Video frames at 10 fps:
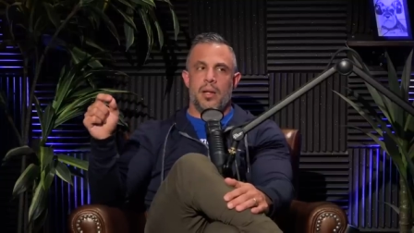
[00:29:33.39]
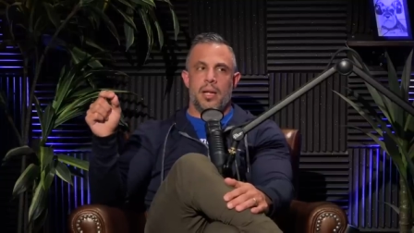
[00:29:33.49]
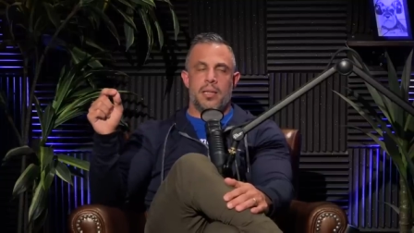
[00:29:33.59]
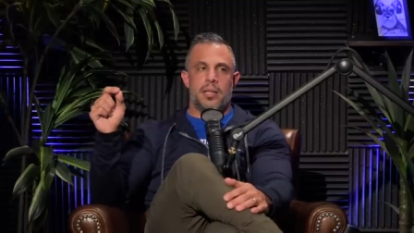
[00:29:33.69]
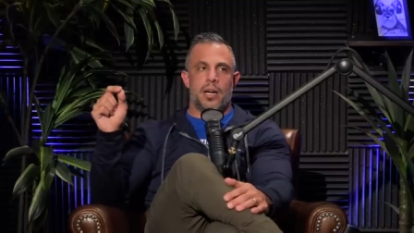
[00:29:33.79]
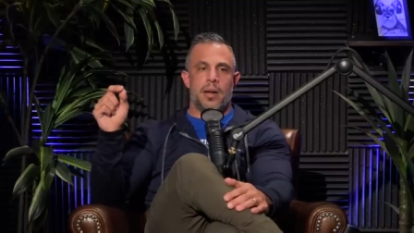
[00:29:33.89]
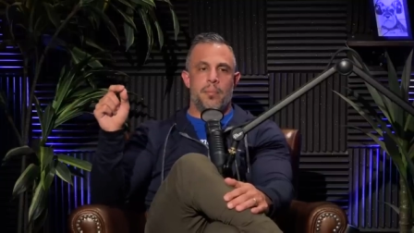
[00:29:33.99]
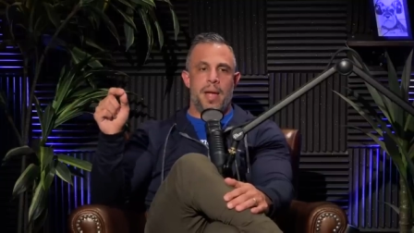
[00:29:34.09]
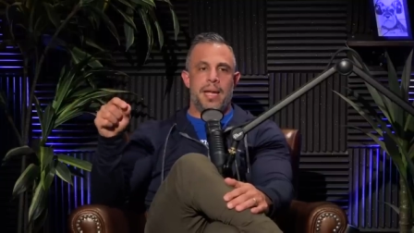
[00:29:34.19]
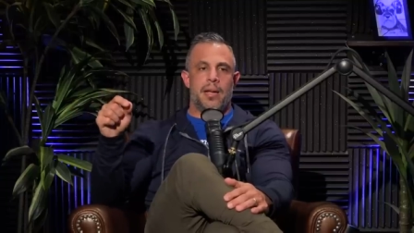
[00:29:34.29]
is they're going to
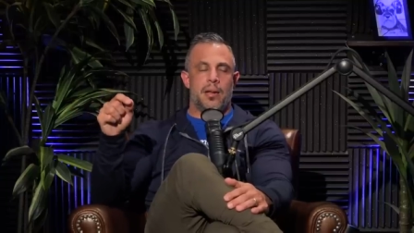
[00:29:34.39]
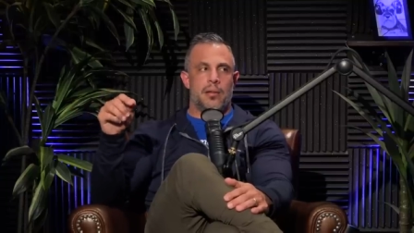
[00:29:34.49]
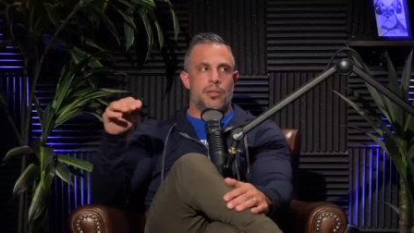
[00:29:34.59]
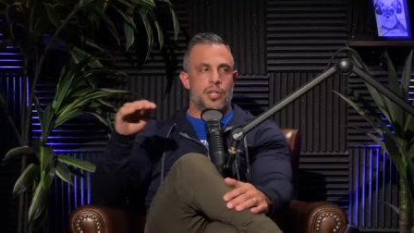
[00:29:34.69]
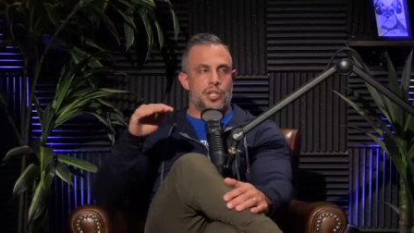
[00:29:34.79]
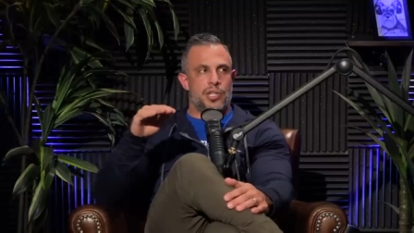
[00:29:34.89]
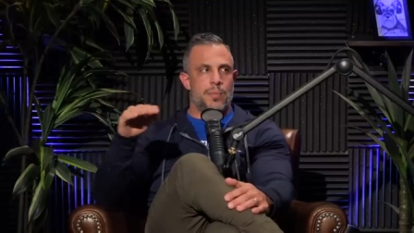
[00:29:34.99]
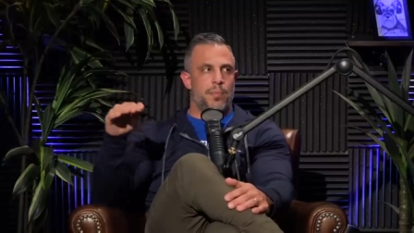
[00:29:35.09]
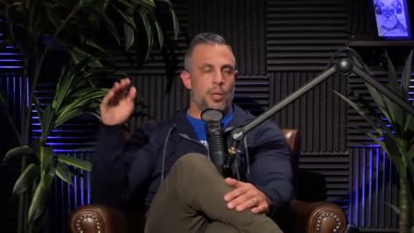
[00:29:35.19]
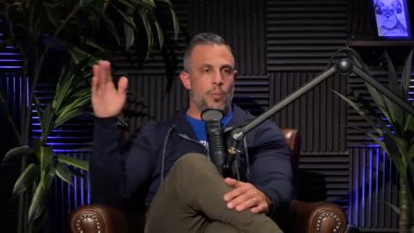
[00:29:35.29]
make just
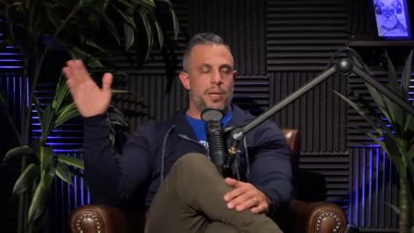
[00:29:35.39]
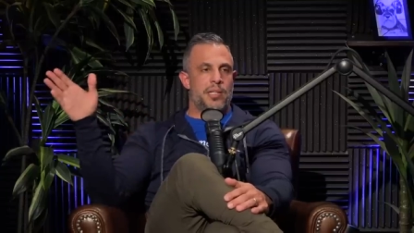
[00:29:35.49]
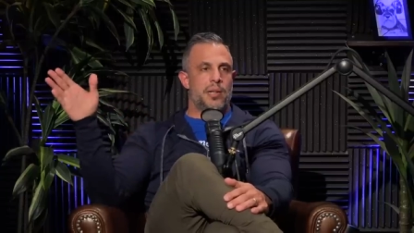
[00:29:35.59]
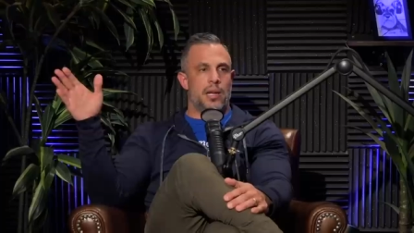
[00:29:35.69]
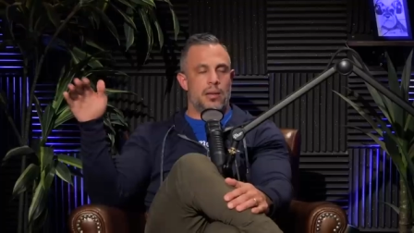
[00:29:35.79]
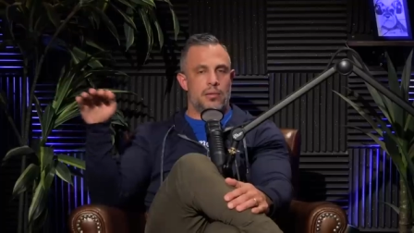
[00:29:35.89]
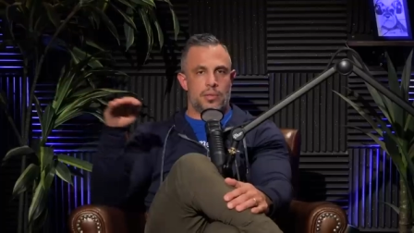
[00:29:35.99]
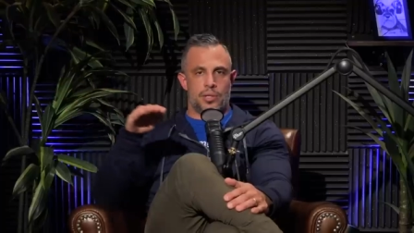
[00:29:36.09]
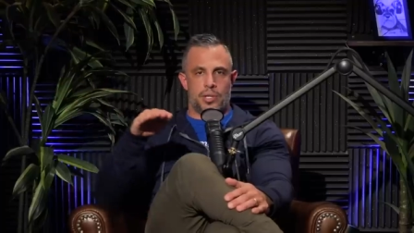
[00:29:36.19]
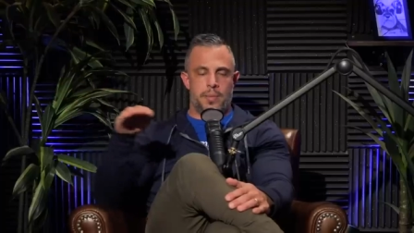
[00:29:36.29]
simple obesity,
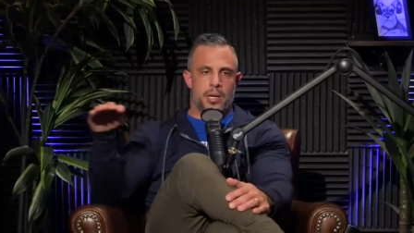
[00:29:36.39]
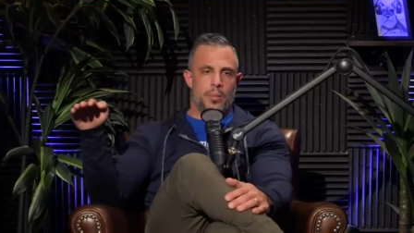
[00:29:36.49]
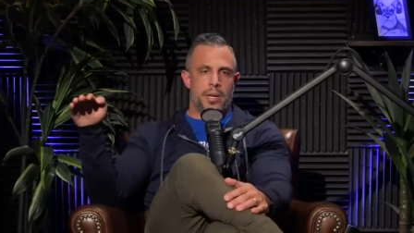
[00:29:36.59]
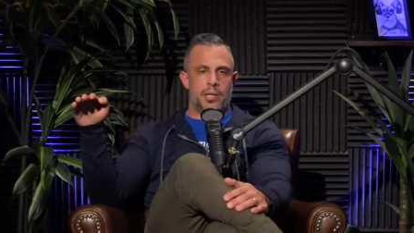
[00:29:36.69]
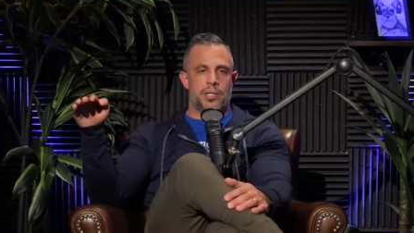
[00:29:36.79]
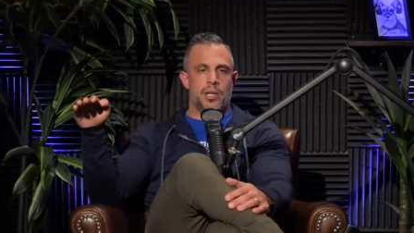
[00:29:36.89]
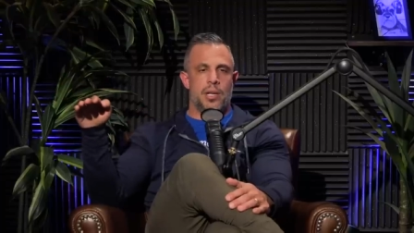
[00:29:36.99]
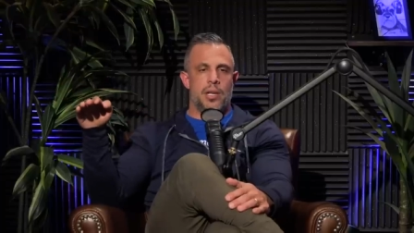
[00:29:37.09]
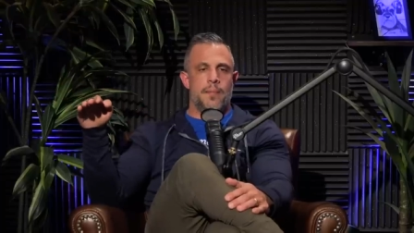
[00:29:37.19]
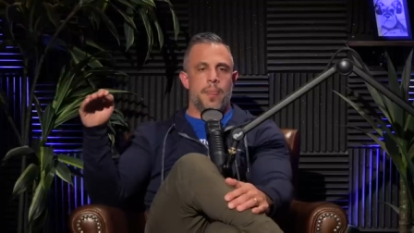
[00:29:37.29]
so just being obese
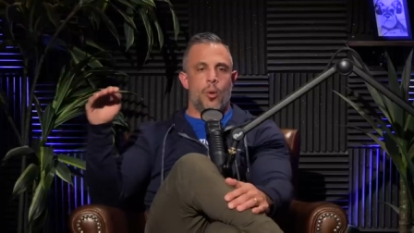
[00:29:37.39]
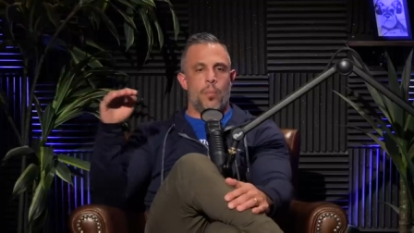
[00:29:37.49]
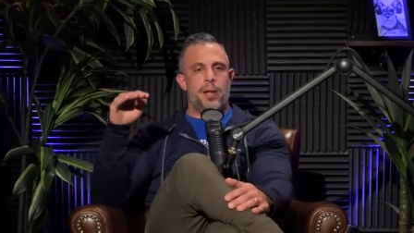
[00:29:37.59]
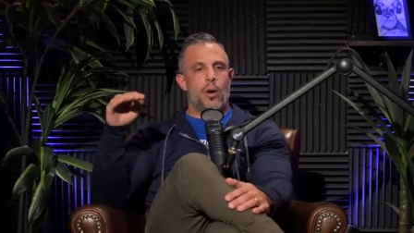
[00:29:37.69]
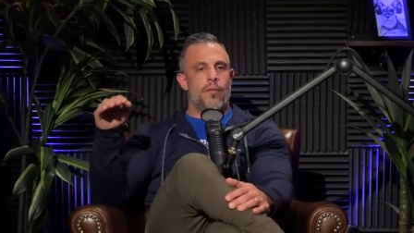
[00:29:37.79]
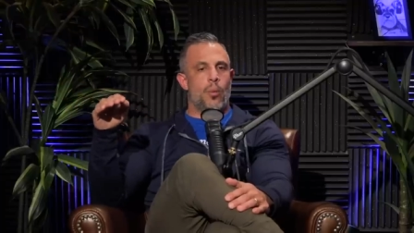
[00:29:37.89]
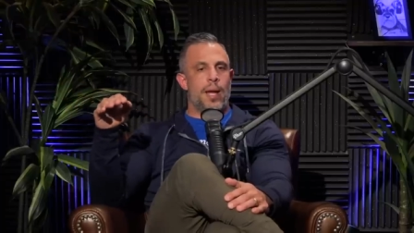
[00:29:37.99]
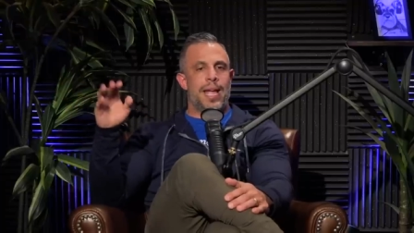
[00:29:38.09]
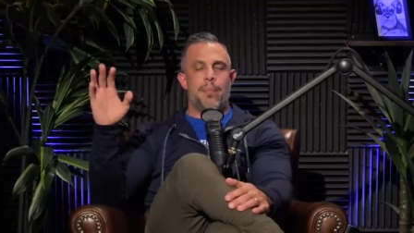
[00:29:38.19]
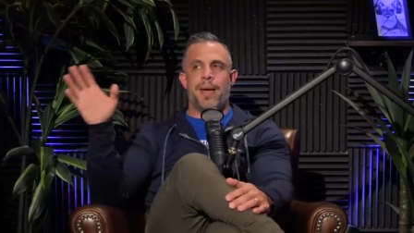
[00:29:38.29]
or being
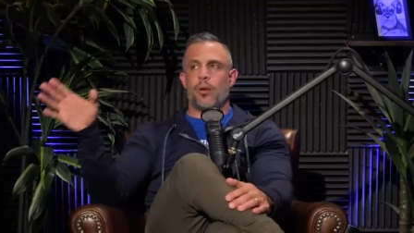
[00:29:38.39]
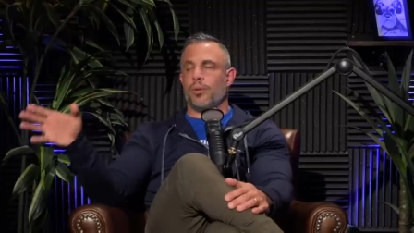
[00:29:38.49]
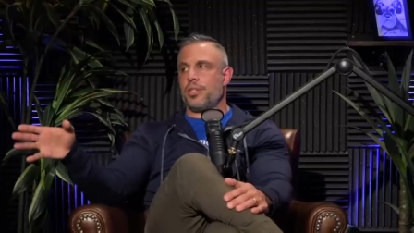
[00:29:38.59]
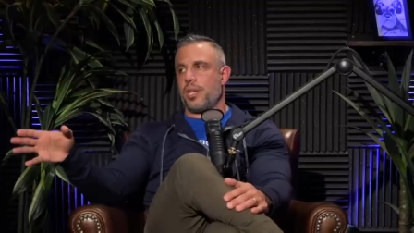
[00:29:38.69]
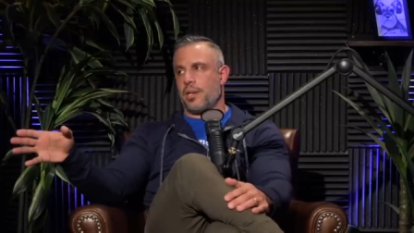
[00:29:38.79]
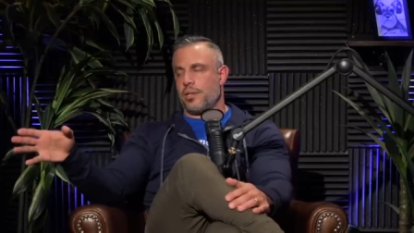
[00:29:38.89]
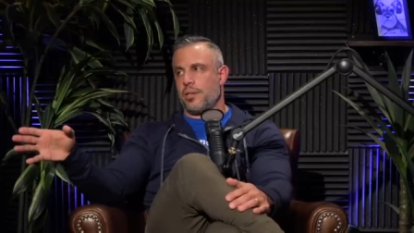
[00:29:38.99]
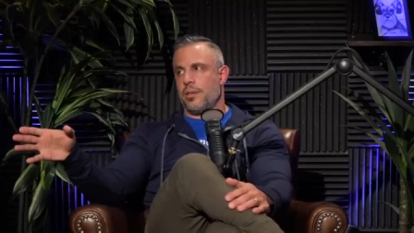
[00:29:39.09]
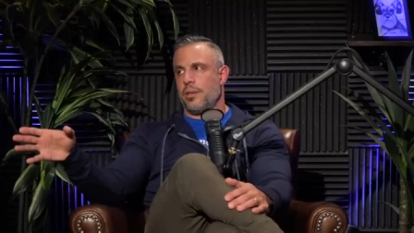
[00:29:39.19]
overweight, a medical disease.